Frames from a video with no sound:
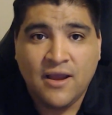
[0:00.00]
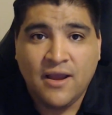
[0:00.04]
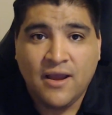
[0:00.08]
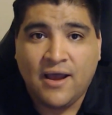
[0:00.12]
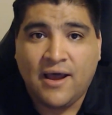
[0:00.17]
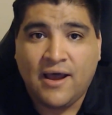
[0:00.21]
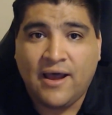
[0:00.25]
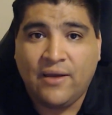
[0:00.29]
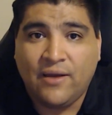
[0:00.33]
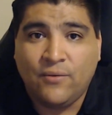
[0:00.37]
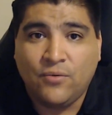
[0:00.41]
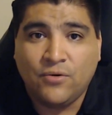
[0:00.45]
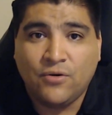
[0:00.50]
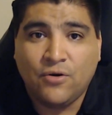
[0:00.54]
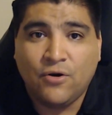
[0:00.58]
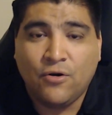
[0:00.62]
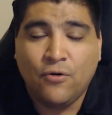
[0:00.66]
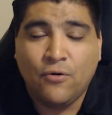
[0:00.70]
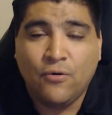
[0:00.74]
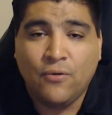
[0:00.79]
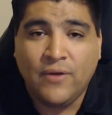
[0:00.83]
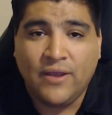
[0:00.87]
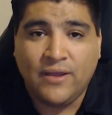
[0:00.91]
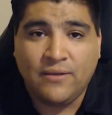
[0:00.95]
I will
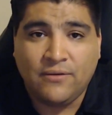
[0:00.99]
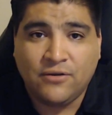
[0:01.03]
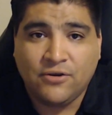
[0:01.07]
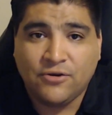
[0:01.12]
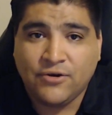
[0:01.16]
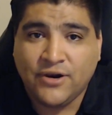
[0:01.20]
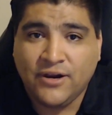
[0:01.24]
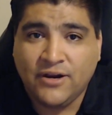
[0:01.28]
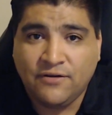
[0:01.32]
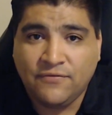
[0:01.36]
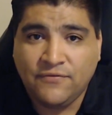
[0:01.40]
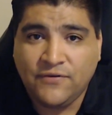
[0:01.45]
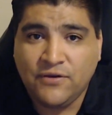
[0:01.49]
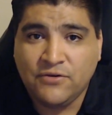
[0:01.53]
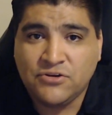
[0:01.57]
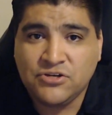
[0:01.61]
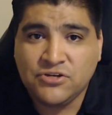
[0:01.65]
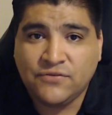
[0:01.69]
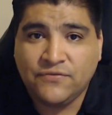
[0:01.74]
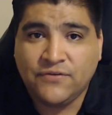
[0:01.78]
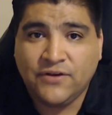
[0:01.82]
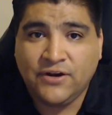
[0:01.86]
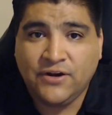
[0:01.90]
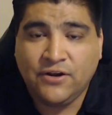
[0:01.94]
go and create a
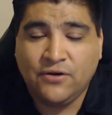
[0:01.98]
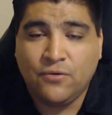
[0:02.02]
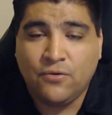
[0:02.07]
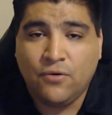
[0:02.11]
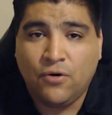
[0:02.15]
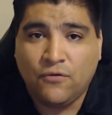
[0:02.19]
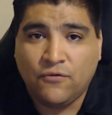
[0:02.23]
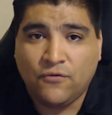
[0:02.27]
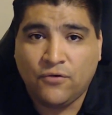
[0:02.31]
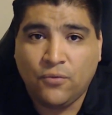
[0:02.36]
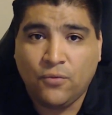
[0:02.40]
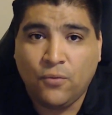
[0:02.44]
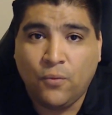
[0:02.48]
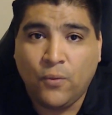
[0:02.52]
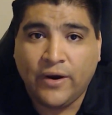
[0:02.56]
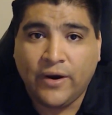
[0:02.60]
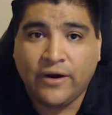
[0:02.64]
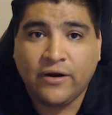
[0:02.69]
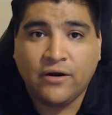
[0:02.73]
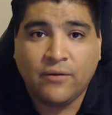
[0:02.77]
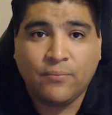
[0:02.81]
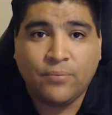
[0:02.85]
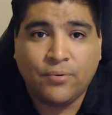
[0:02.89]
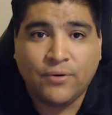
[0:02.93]
future video over
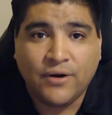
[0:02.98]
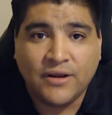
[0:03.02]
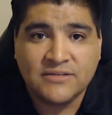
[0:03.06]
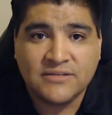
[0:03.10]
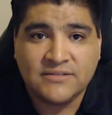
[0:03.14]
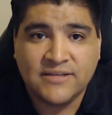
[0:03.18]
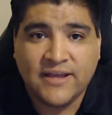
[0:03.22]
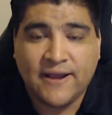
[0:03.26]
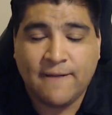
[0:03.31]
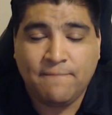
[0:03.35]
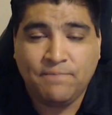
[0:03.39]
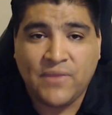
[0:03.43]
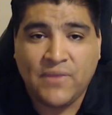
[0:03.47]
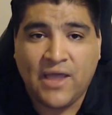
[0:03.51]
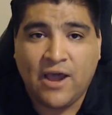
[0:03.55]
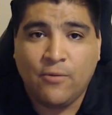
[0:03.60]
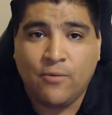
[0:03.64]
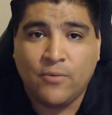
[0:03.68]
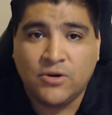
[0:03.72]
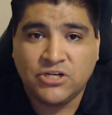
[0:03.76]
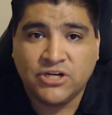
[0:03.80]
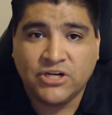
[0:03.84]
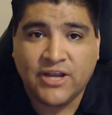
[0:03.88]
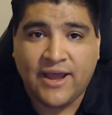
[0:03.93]
where to appraise that, how
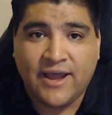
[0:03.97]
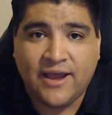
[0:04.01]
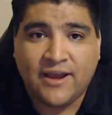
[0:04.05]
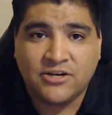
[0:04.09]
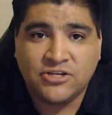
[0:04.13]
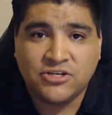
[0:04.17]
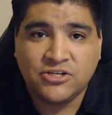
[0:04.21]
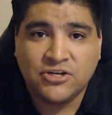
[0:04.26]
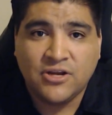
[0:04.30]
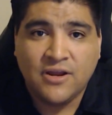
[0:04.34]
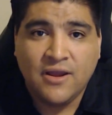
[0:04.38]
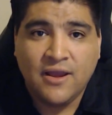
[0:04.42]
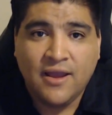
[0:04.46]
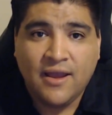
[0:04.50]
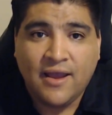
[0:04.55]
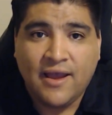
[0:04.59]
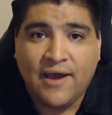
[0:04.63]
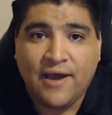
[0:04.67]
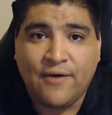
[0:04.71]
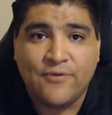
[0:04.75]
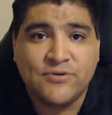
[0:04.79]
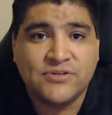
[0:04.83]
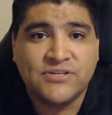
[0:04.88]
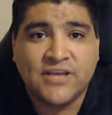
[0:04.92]
much cash
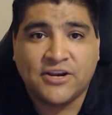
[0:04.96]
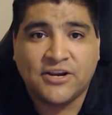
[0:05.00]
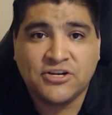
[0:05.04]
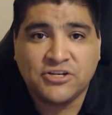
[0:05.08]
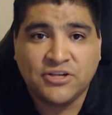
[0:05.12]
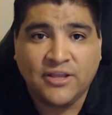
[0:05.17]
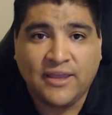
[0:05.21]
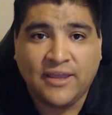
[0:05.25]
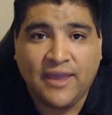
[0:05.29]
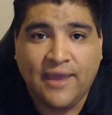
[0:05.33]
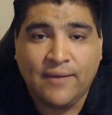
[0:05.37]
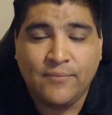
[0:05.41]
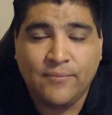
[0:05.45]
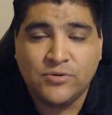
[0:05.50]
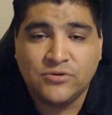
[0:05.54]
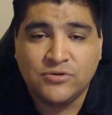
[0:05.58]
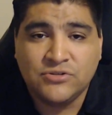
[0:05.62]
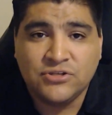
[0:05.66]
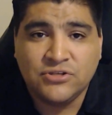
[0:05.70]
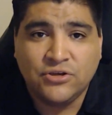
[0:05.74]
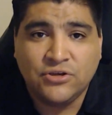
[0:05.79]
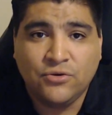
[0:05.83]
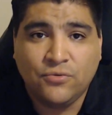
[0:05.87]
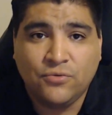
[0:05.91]
I was actually able
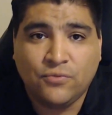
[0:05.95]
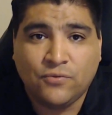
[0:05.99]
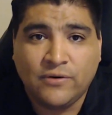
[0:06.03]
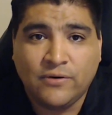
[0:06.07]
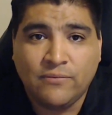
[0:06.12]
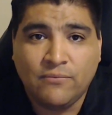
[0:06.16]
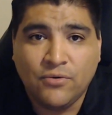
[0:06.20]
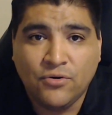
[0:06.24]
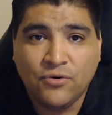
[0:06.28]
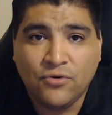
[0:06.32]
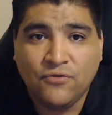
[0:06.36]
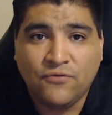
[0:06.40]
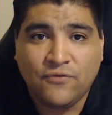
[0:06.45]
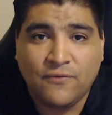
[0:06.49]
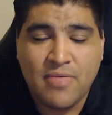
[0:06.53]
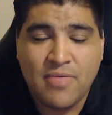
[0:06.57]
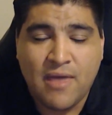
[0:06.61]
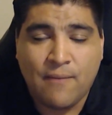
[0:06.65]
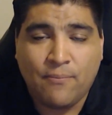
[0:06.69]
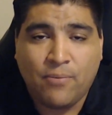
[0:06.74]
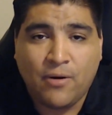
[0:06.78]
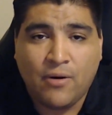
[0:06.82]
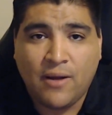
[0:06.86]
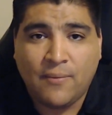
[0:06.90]
to remove from
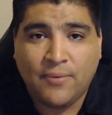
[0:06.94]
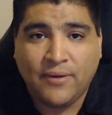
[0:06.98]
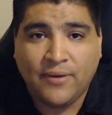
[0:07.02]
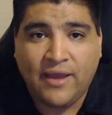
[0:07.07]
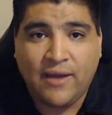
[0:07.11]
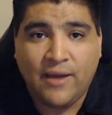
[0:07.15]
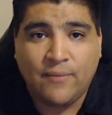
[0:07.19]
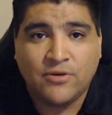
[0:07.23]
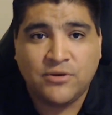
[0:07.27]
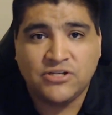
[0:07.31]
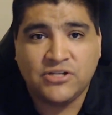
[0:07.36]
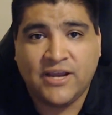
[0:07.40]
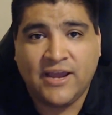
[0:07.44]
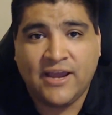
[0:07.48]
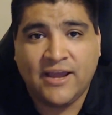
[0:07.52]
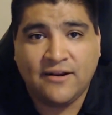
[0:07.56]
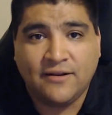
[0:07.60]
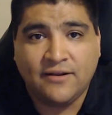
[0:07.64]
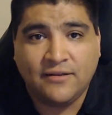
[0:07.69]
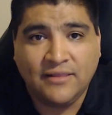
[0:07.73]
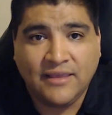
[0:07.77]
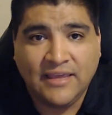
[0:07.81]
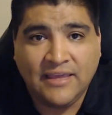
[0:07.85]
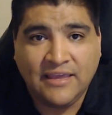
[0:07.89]
that property, how much I had
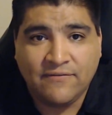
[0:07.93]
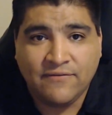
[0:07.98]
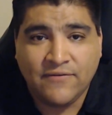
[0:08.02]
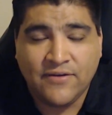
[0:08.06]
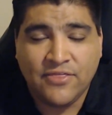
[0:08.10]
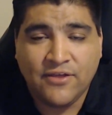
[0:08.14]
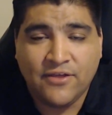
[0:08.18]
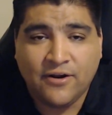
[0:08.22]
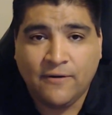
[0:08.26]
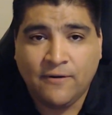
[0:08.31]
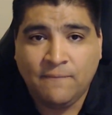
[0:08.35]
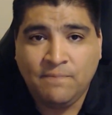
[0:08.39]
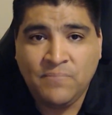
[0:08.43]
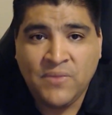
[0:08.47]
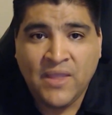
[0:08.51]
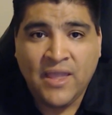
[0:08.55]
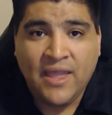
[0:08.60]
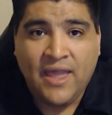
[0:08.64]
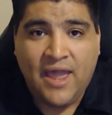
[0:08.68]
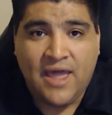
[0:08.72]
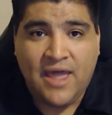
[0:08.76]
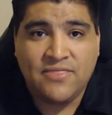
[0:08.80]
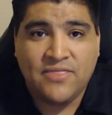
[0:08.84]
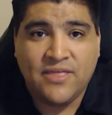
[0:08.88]
to leave in there,
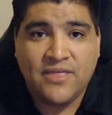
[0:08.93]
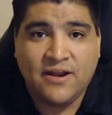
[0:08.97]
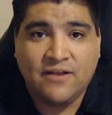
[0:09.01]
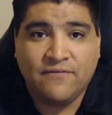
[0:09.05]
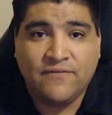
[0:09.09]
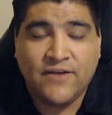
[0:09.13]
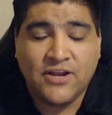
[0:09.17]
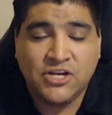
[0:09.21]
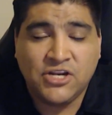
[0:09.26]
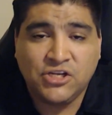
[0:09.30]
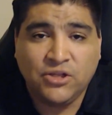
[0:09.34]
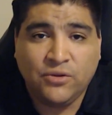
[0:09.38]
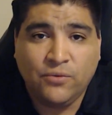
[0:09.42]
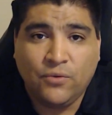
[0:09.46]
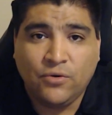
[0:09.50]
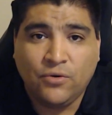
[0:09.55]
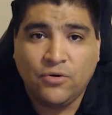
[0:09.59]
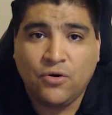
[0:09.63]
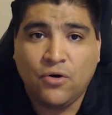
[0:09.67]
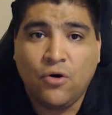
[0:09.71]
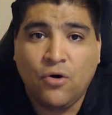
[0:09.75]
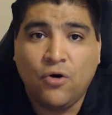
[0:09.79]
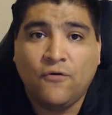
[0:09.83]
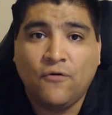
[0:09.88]
and then eventually we'll
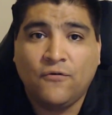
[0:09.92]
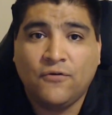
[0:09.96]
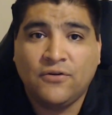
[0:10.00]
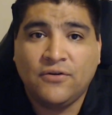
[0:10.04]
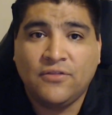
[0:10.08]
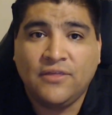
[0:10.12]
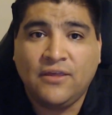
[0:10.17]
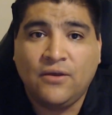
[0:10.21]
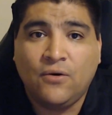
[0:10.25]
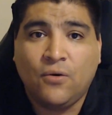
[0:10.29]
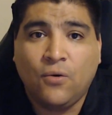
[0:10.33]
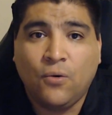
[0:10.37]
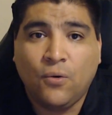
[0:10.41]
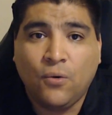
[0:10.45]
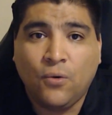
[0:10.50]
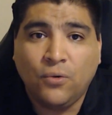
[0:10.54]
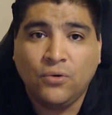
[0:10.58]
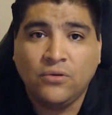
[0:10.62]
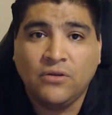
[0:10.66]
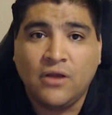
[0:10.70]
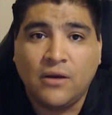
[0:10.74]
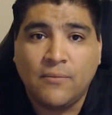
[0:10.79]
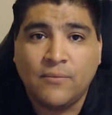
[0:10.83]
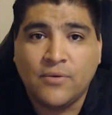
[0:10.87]
go over the whole
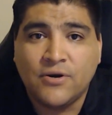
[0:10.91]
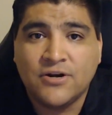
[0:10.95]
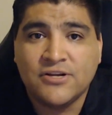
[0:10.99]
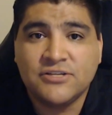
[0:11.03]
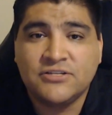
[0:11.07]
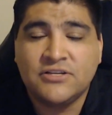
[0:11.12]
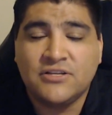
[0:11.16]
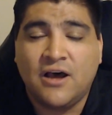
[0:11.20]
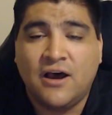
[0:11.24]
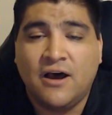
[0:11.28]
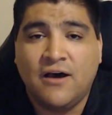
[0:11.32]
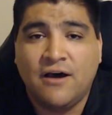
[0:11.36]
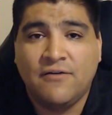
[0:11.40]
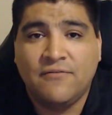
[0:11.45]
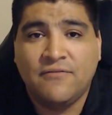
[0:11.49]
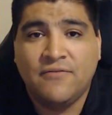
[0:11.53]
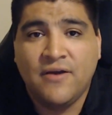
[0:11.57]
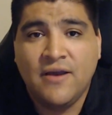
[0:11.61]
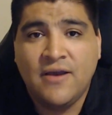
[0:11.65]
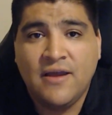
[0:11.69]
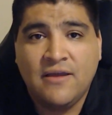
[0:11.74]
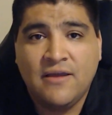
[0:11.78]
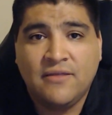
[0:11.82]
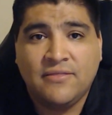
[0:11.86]
numbers of
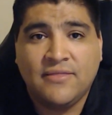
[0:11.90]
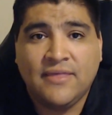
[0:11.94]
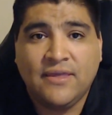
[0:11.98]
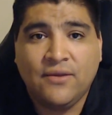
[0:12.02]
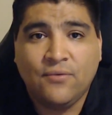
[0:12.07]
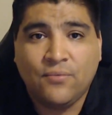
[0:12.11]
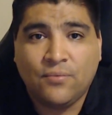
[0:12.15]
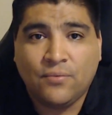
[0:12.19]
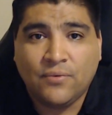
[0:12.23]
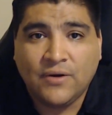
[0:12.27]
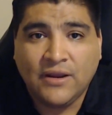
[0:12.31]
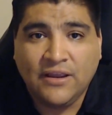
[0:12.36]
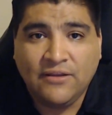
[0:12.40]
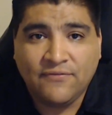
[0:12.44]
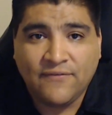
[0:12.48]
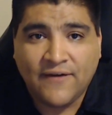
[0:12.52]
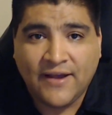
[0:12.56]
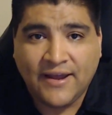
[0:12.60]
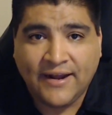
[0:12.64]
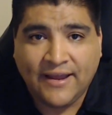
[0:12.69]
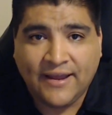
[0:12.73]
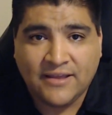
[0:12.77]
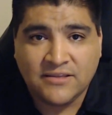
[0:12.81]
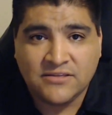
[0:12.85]
the
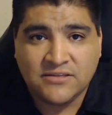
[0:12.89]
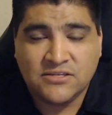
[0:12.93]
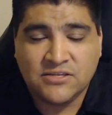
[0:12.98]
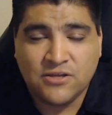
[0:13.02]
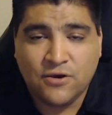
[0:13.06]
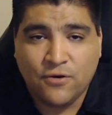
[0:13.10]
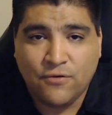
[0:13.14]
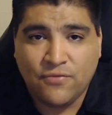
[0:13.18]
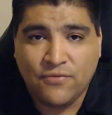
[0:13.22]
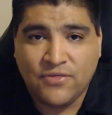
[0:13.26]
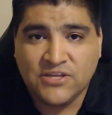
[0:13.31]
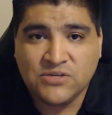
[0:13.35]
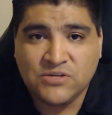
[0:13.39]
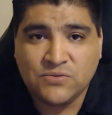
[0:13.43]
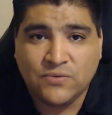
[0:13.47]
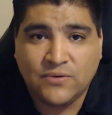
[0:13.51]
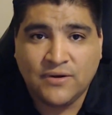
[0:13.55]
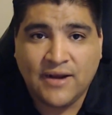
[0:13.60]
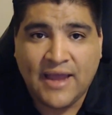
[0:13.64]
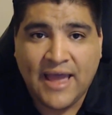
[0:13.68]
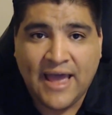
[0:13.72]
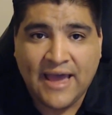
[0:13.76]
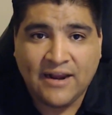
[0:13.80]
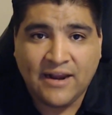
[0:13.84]
refinance. So this one
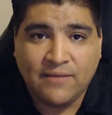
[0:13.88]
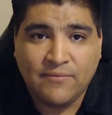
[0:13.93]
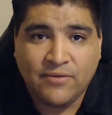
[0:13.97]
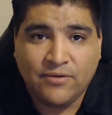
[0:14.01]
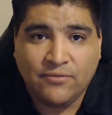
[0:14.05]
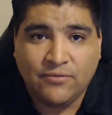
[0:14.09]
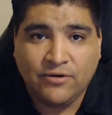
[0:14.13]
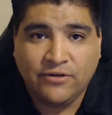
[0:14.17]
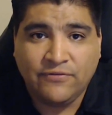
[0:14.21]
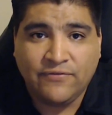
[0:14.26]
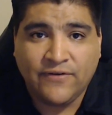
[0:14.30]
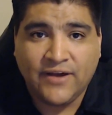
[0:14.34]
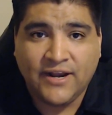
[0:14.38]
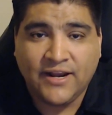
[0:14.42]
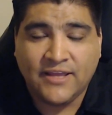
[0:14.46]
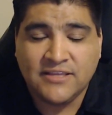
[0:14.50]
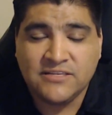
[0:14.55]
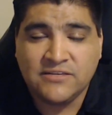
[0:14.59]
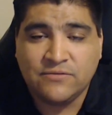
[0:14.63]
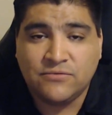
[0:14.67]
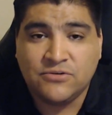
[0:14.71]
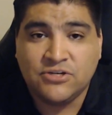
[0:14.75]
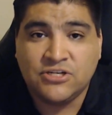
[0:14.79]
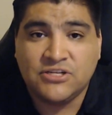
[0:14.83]
hadn't been refinanced,
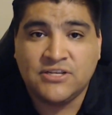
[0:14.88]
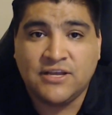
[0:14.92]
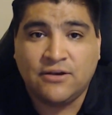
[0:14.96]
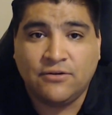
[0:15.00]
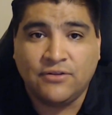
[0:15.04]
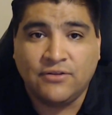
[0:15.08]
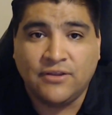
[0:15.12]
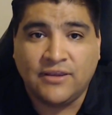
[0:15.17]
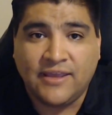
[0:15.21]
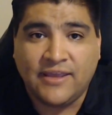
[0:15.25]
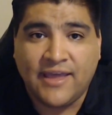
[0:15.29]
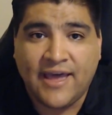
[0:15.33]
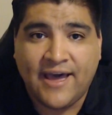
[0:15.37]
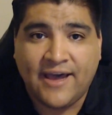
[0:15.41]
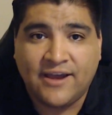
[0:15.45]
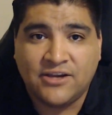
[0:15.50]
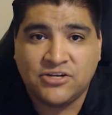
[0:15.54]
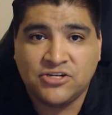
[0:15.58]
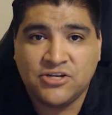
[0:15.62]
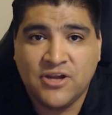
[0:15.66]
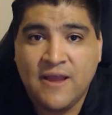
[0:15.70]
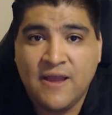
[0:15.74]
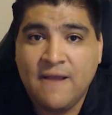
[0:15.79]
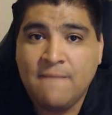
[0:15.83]
it was just held in
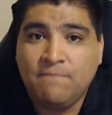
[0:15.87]
cash.